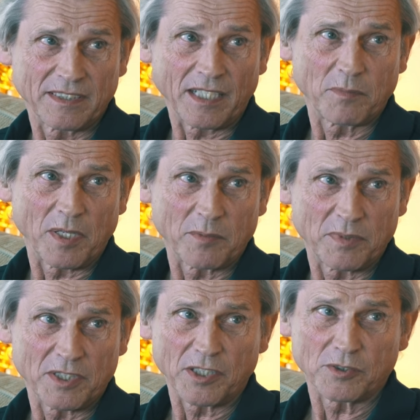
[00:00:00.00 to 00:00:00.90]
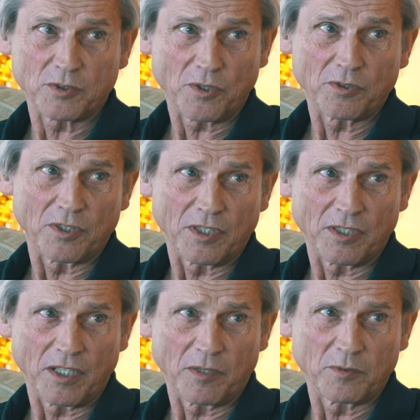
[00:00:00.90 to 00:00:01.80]
that might be right or wrong.
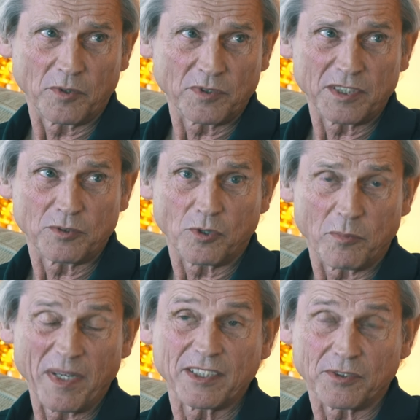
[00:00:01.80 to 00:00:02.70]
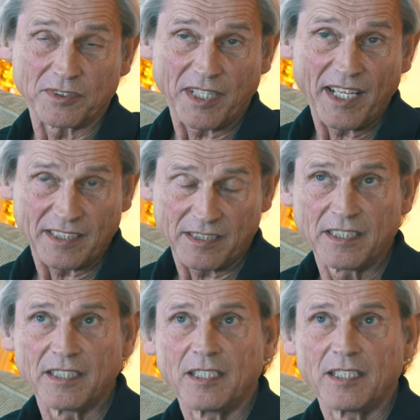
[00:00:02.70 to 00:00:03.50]
I don't need to comment on that.